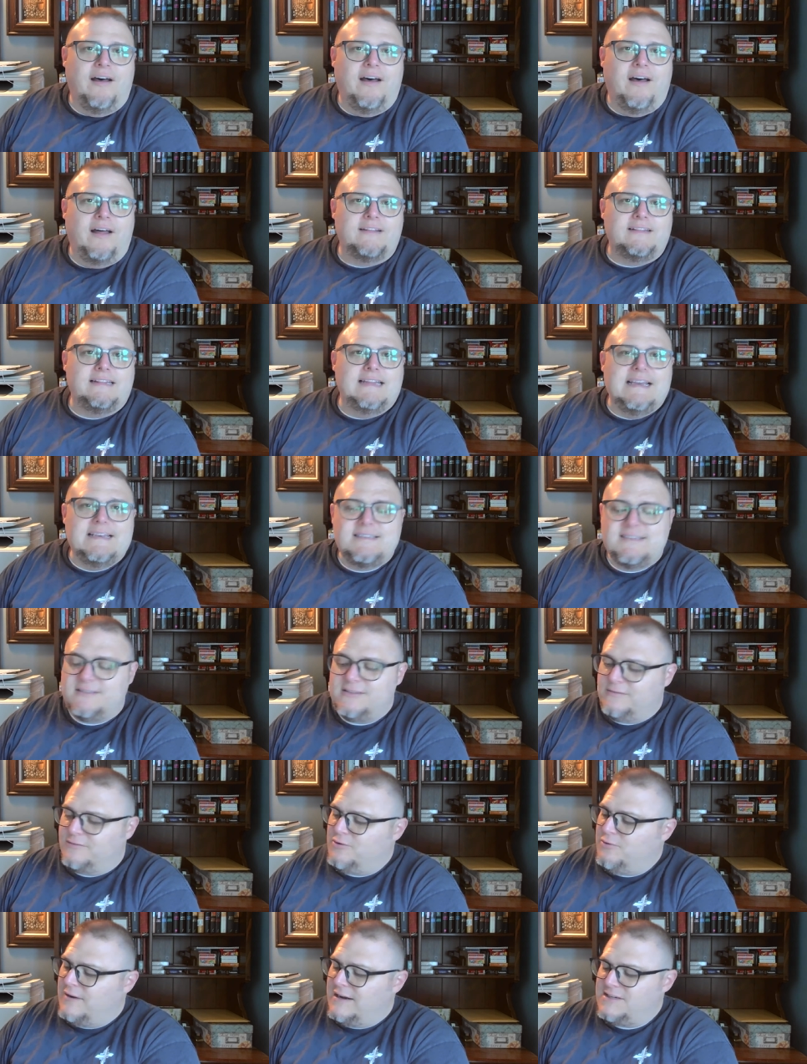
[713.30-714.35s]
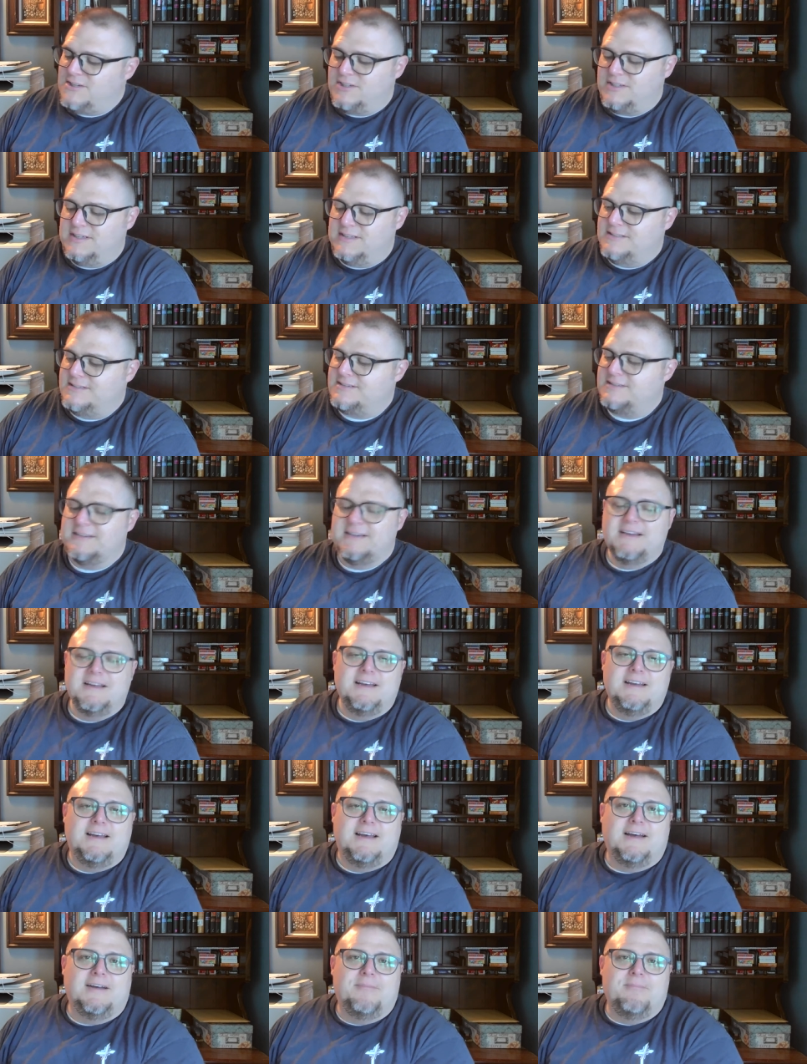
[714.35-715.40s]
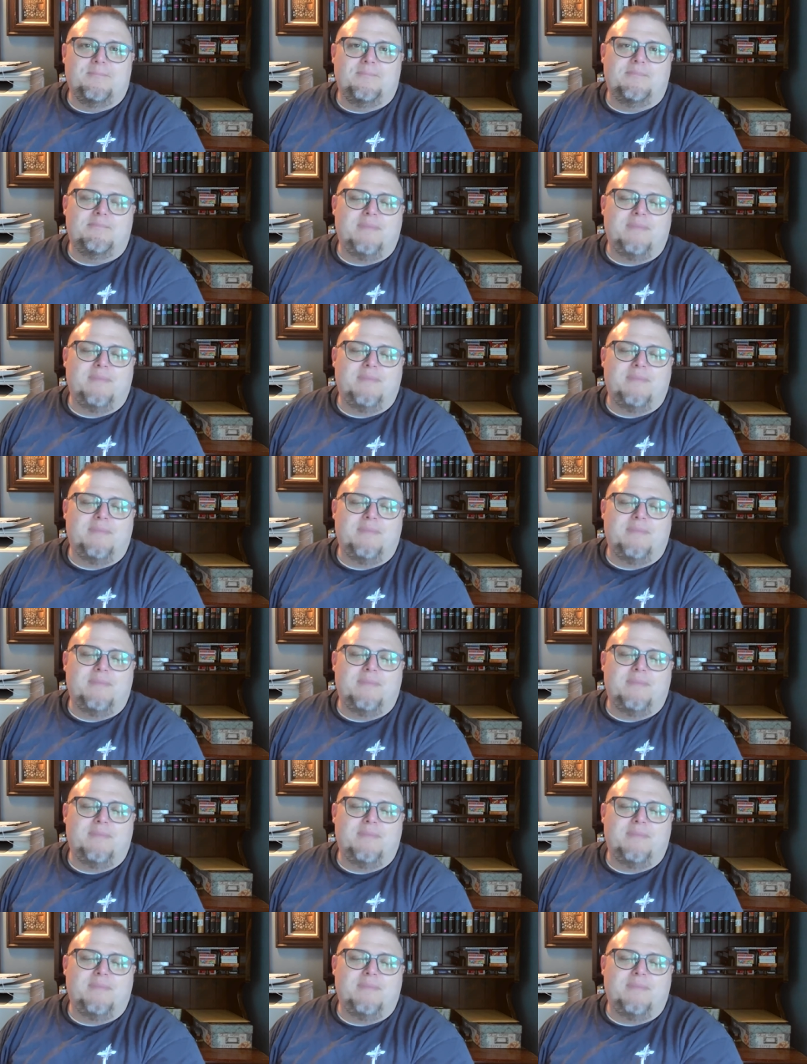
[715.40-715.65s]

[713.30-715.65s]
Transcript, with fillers: a list of questions. Um,